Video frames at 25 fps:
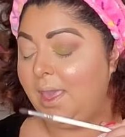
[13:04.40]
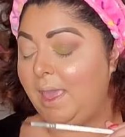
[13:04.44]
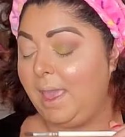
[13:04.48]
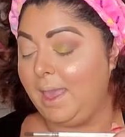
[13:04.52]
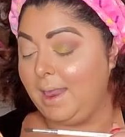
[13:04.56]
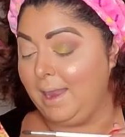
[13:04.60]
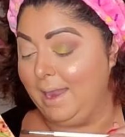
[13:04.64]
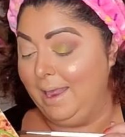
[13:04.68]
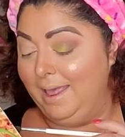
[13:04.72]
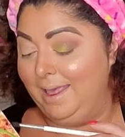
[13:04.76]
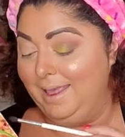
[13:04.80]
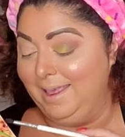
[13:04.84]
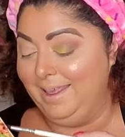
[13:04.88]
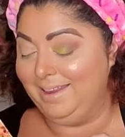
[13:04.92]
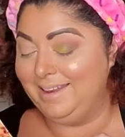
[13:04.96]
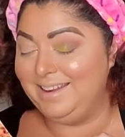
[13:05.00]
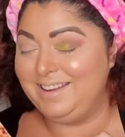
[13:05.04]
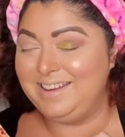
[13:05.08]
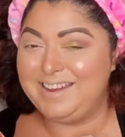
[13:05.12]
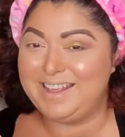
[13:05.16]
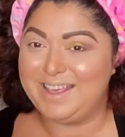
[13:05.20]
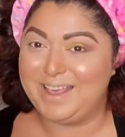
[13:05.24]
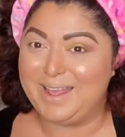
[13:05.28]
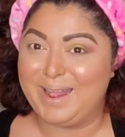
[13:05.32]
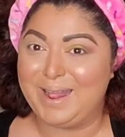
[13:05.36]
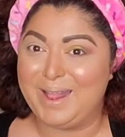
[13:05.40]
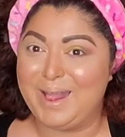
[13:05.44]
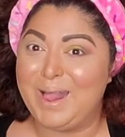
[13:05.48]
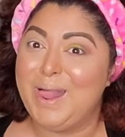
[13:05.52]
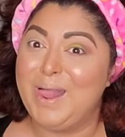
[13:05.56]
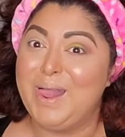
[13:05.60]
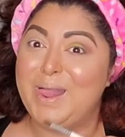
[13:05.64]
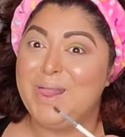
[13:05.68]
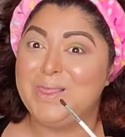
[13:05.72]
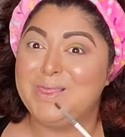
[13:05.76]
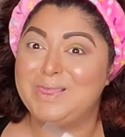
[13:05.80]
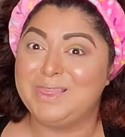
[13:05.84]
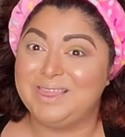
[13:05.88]
And
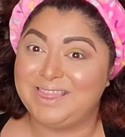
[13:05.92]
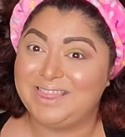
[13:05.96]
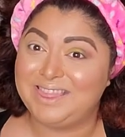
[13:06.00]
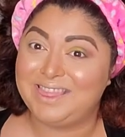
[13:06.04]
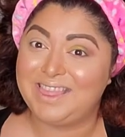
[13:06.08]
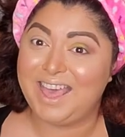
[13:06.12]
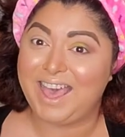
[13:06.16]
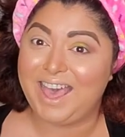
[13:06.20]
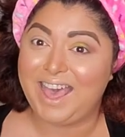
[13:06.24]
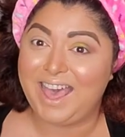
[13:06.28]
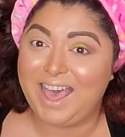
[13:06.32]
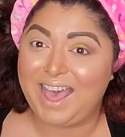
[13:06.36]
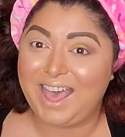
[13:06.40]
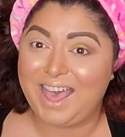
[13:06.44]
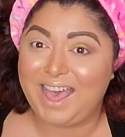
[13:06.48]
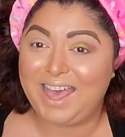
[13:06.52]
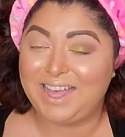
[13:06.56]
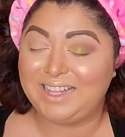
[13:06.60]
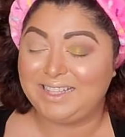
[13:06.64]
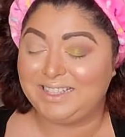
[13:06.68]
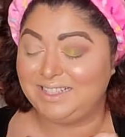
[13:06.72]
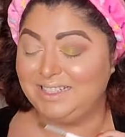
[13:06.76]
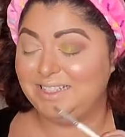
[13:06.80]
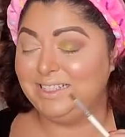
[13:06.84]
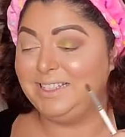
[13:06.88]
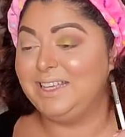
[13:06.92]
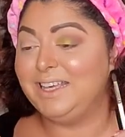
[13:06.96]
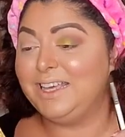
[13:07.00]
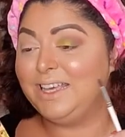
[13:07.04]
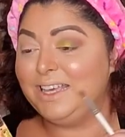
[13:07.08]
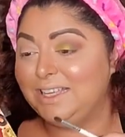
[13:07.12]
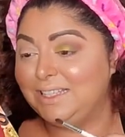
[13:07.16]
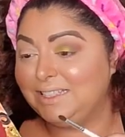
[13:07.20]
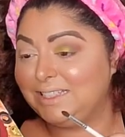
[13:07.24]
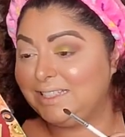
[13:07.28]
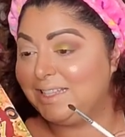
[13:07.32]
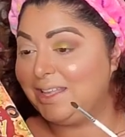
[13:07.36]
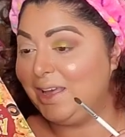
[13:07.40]
that is
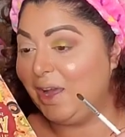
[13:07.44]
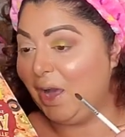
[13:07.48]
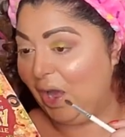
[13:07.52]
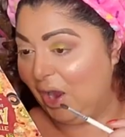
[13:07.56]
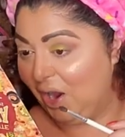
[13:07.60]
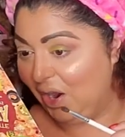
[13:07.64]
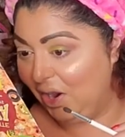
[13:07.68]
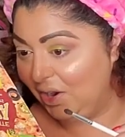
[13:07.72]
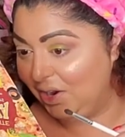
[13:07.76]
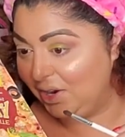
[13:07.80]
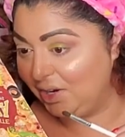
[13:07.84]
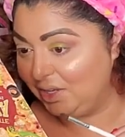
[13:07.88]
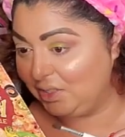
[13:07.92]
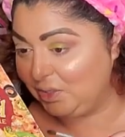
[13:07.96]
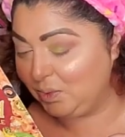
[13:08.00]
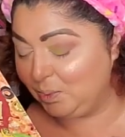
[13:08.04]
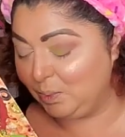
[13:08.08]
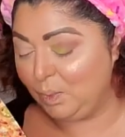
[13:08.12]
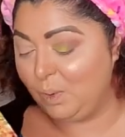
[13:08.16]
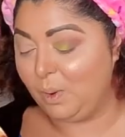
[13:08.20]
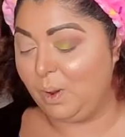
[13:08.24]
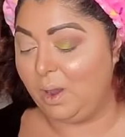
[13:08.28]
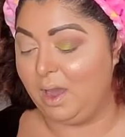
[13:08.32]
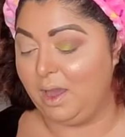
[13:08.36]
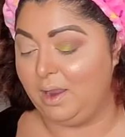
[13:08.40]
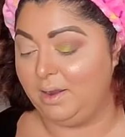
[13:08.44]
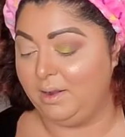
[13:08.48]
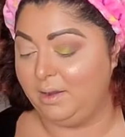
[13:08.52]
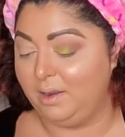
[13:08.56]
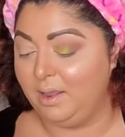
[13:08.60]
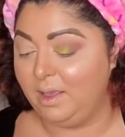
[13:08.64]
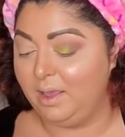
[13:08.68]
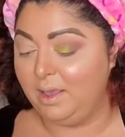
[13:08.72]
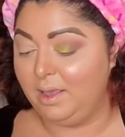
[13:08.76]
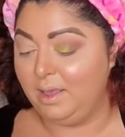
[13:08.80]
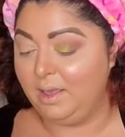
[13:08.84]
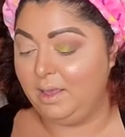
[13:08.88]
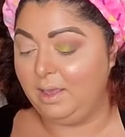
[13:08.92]
the hardest one,
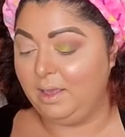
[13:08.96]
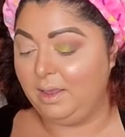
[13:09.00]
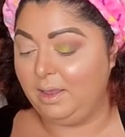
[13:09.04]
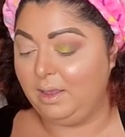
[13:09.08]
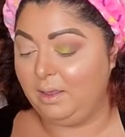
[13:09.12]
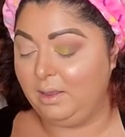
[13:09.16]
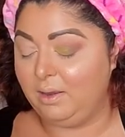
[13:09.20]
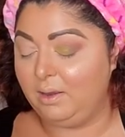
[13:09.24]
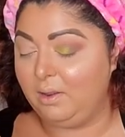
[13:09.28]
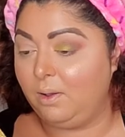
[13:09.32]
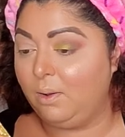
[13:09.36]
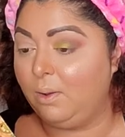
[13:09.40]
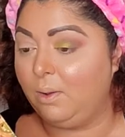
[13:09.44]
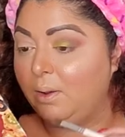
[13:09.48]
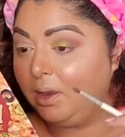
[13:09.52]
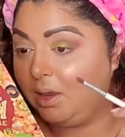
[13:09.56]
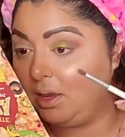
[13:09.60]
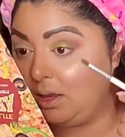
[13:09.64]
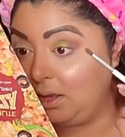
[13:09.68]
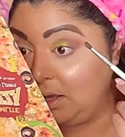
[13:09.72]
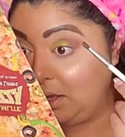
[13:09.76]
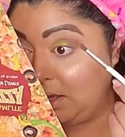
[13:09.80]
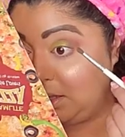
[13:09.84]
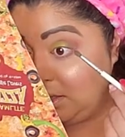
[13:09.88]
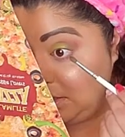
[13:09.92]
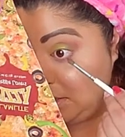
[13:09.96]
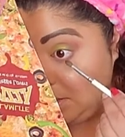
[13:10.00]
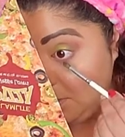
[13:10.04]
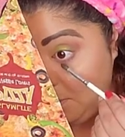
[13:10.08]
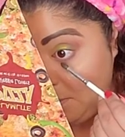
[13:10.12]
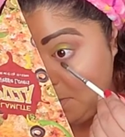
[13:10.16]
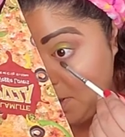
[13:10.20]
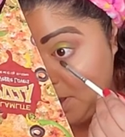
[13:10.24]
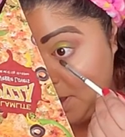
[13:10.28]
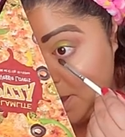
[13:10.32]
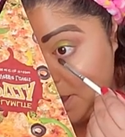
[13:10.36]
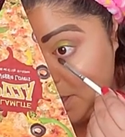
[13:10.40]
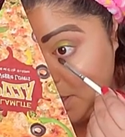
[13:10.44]
you know, because my
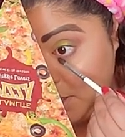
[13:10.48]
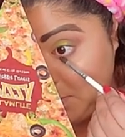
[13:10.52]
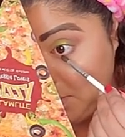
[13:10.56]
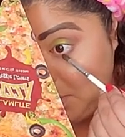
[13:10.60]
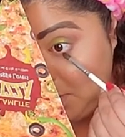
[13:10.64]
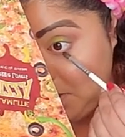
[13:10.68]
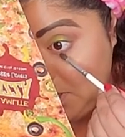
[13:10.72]
husband is